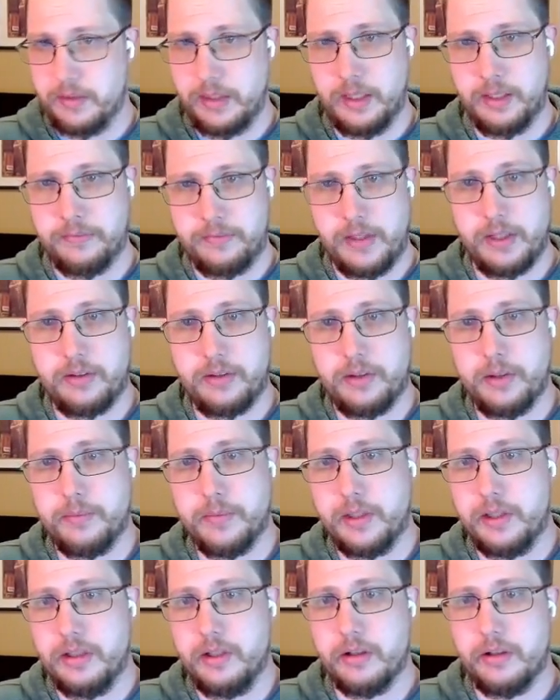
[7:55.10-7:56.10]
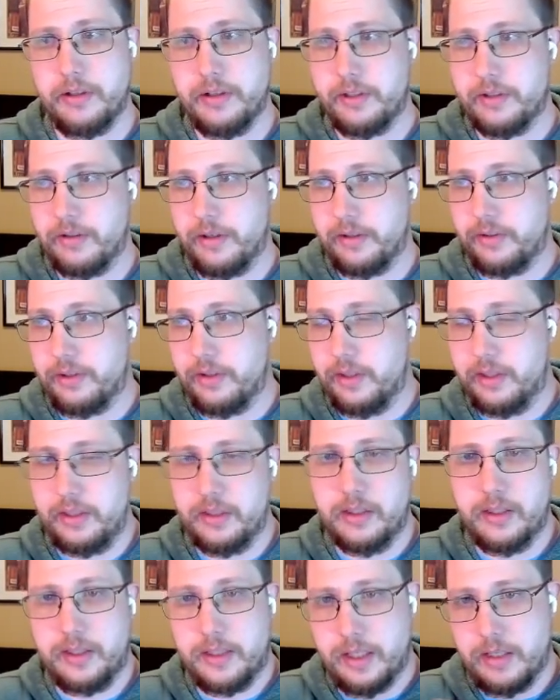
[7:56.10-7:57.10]
If that's something you're interested
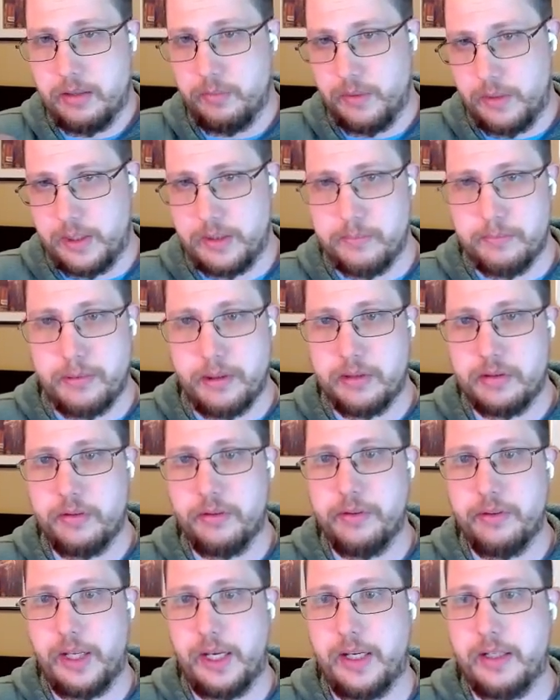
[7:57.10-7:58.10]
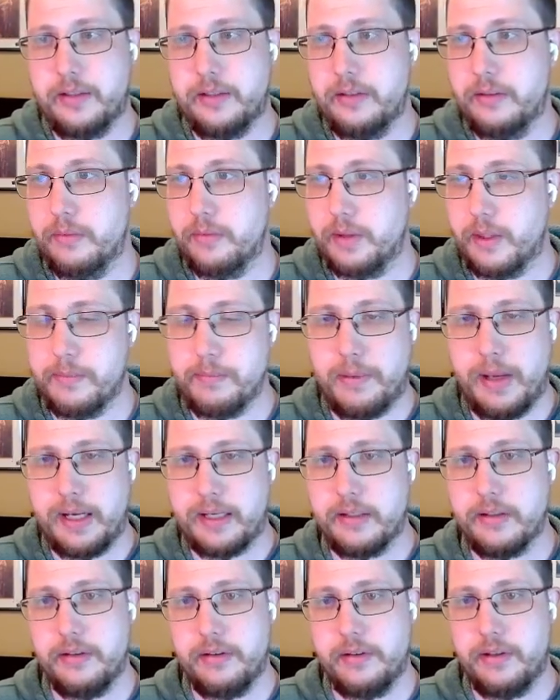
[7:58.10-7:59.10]
in, again, we can bundle that. We can
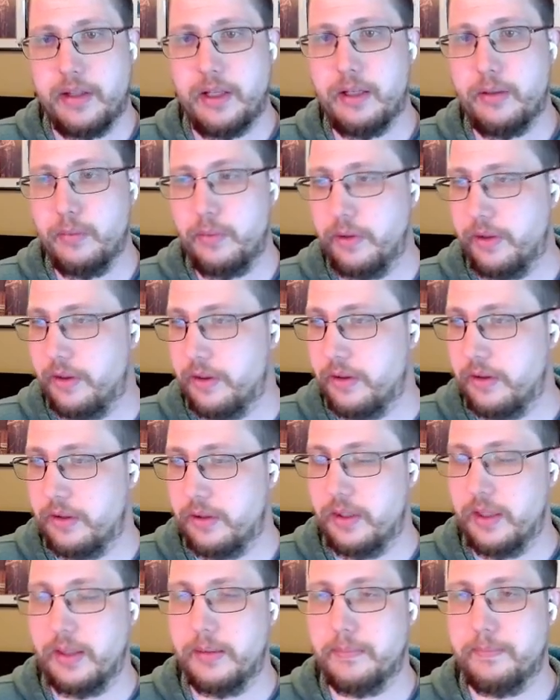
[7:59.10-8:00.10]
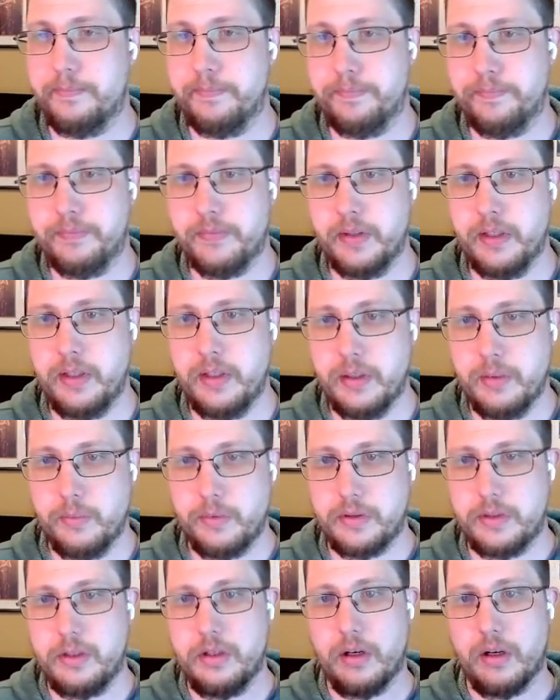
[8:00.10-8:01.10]
package that with
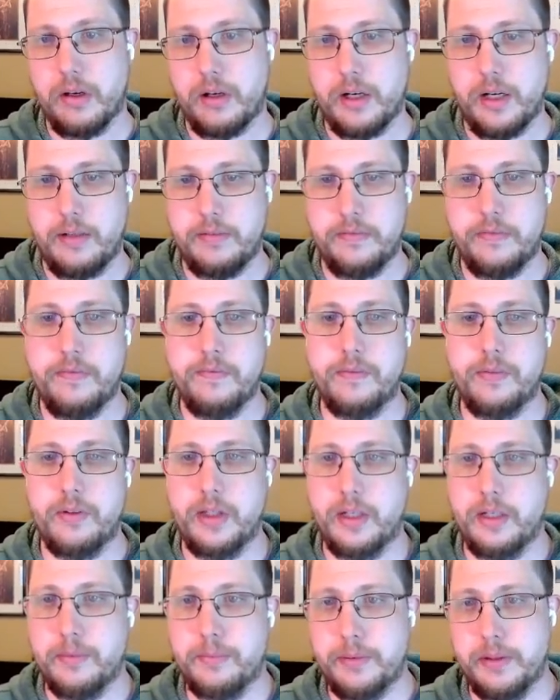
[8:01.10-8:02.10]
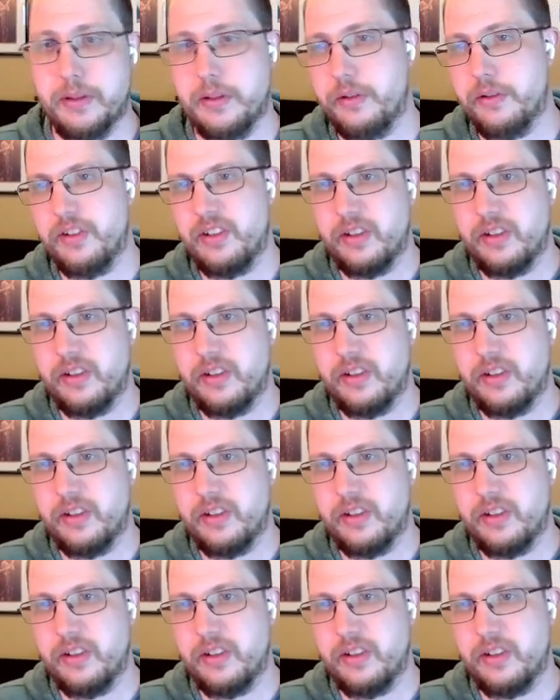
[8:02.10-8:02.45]
the archive setup, and there's